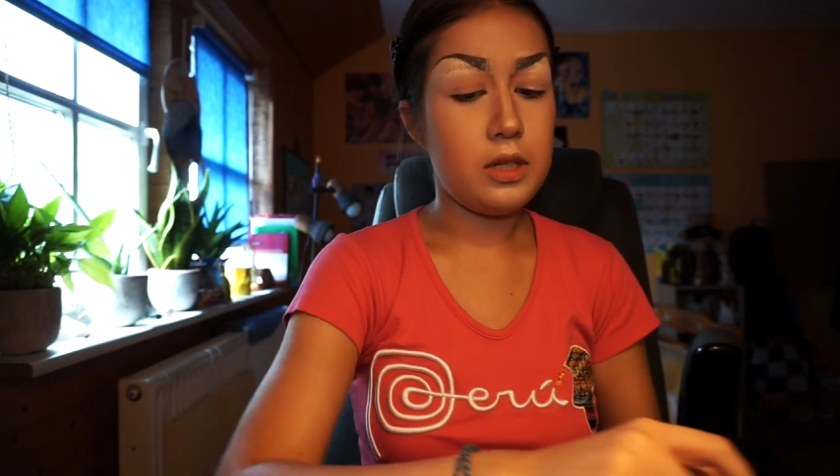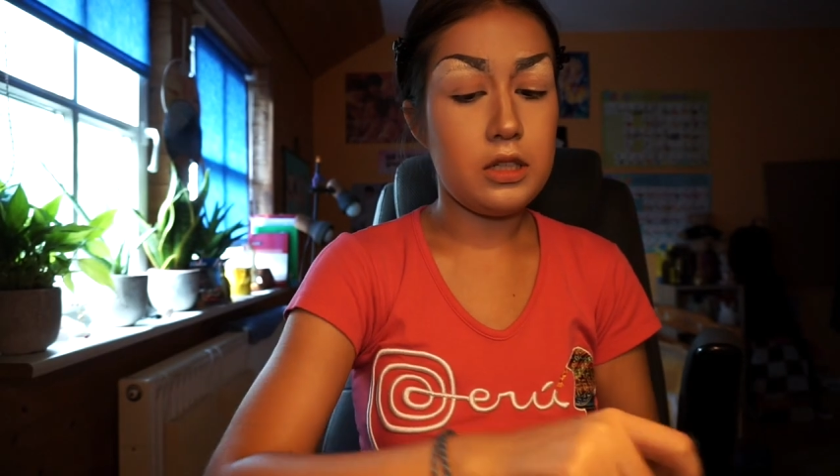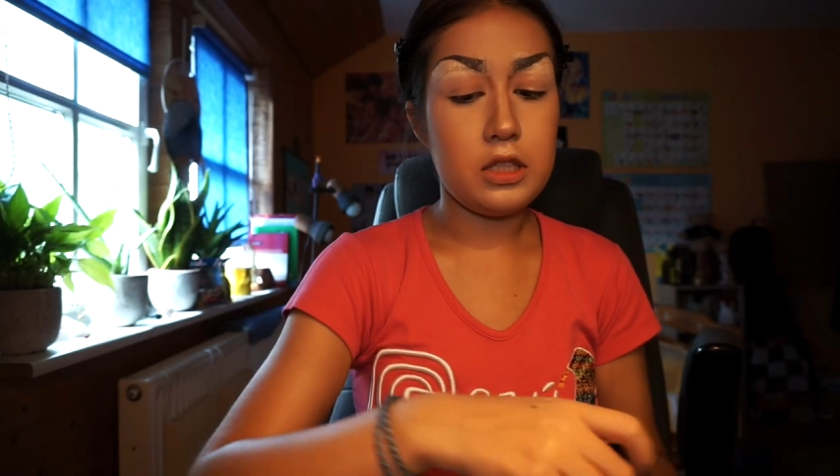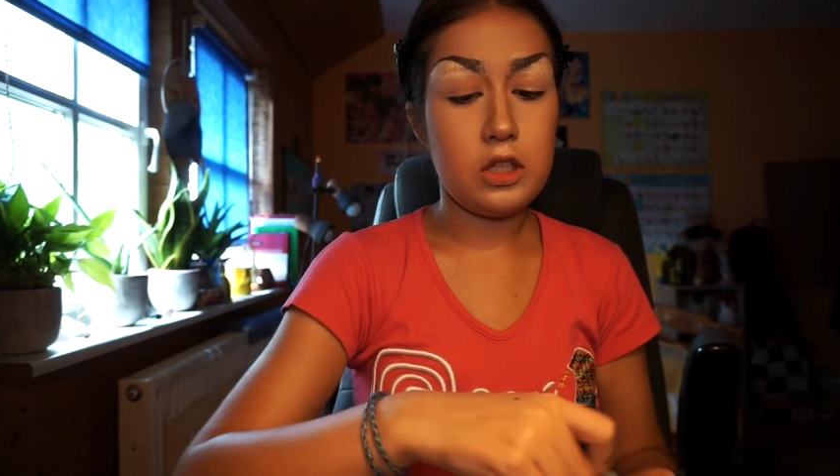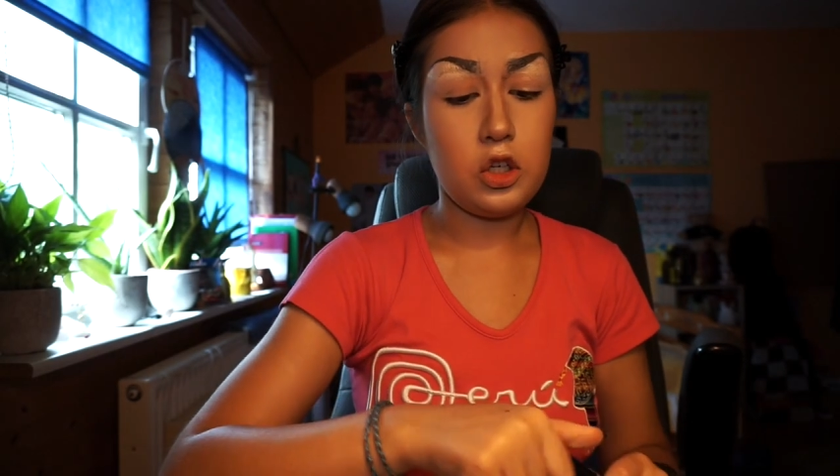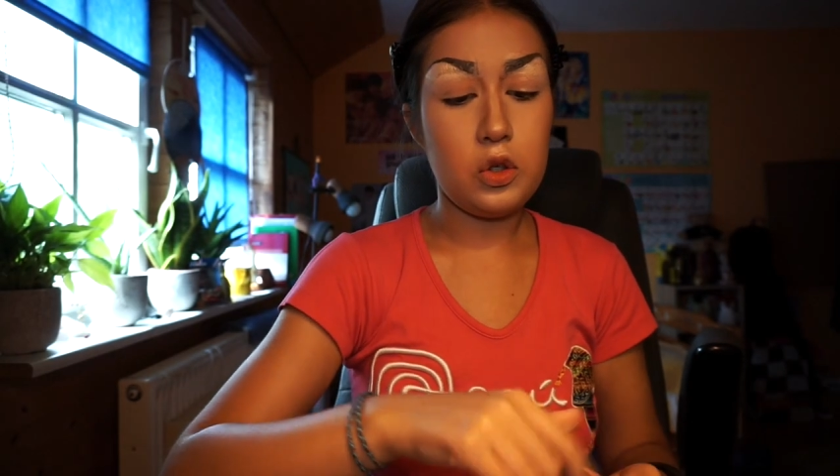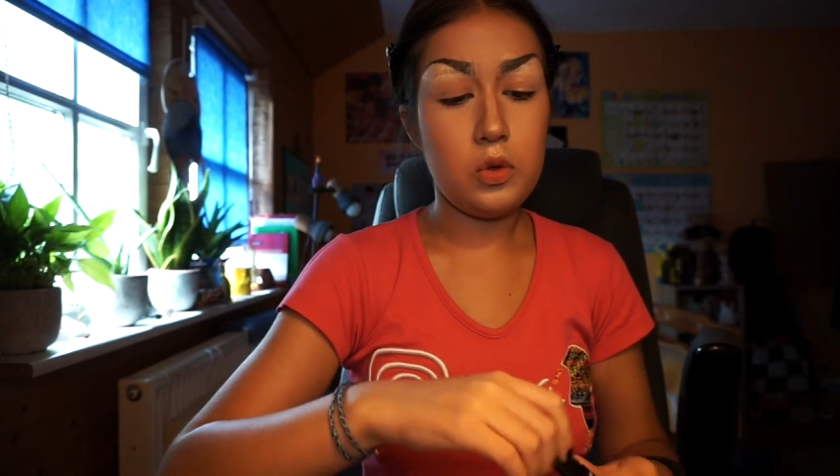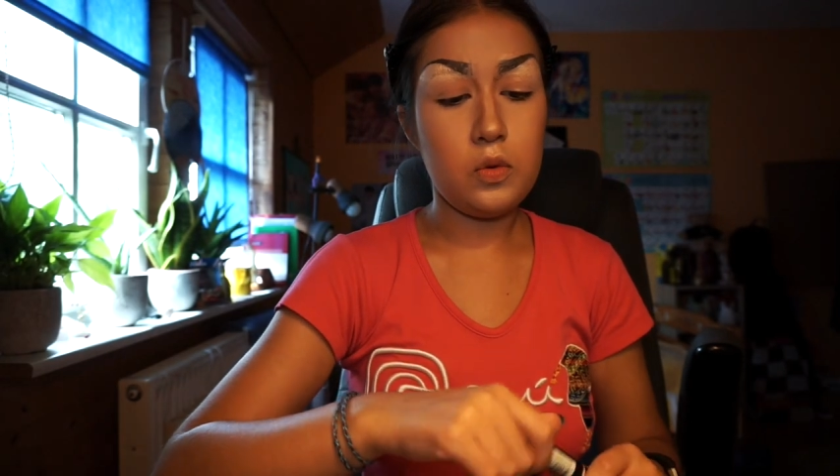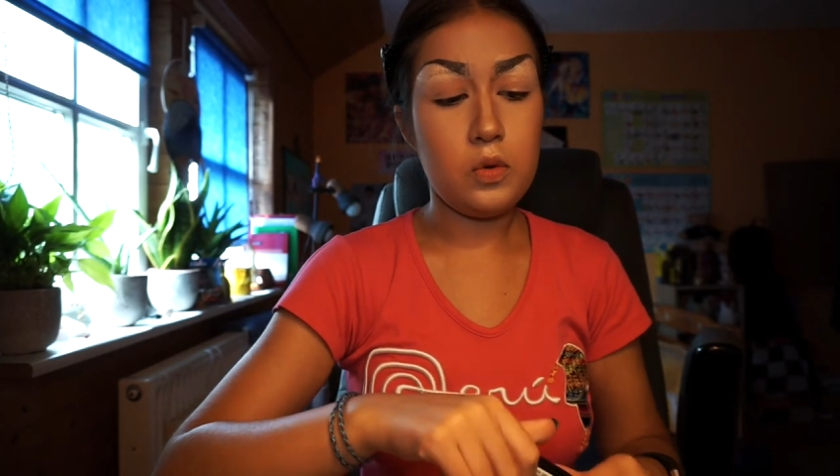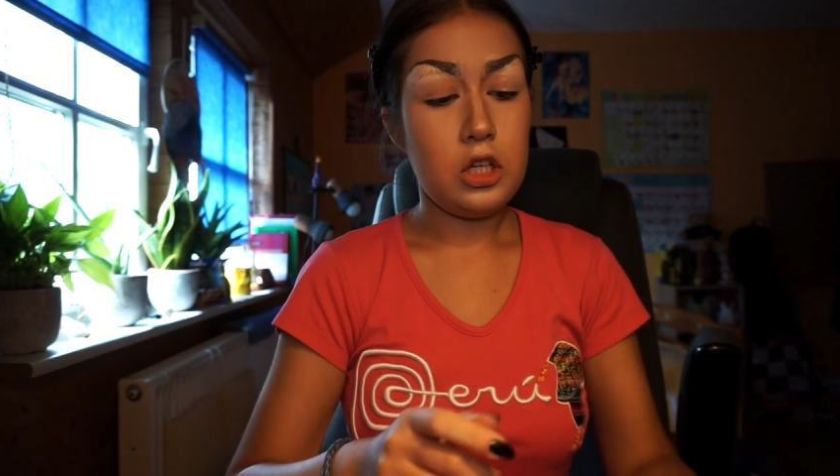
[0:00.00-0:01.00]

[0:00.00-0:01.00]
I'm gonna go